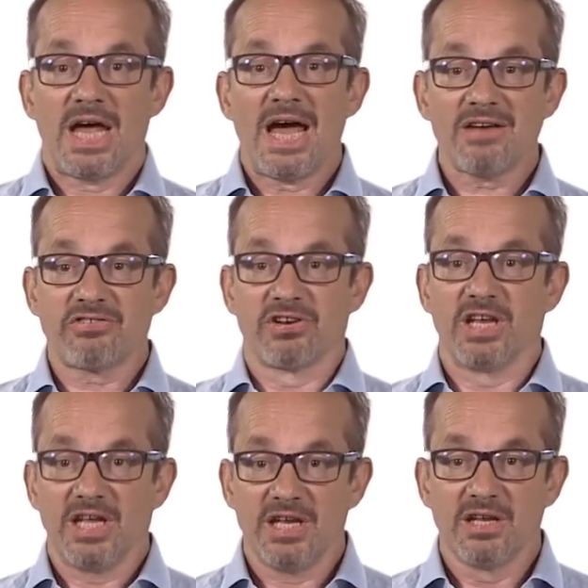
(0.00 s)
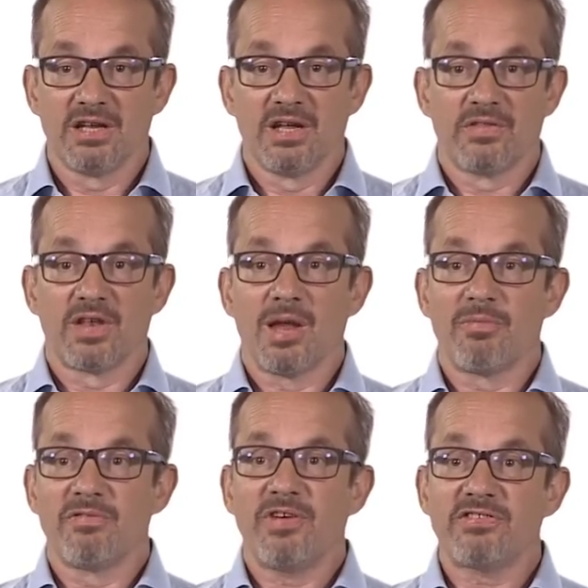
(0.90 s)
actually the
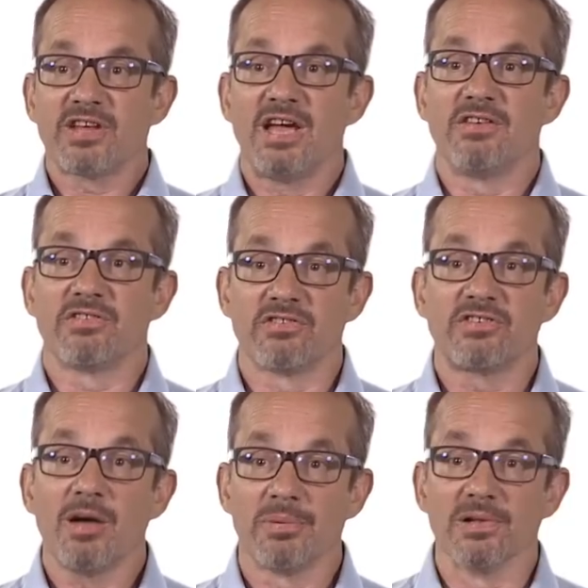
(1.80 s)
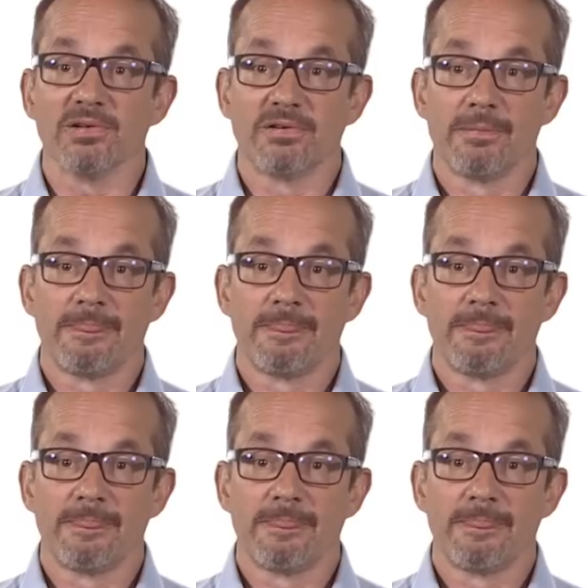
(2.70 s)
number of investigators has doubled,